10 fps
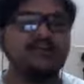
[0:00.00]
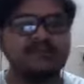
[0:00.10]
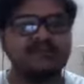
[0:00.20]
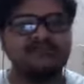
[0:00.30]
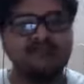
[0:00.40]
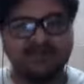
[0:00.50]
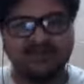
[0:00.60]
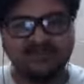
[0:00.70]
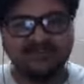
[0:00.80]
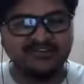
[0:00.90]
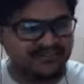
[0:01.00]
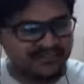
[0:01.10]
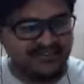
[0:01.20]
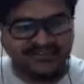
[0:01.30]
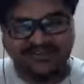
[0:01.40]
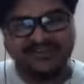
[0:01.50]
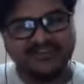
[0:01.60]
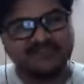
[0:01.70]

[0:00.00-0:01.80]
a bit about the career side of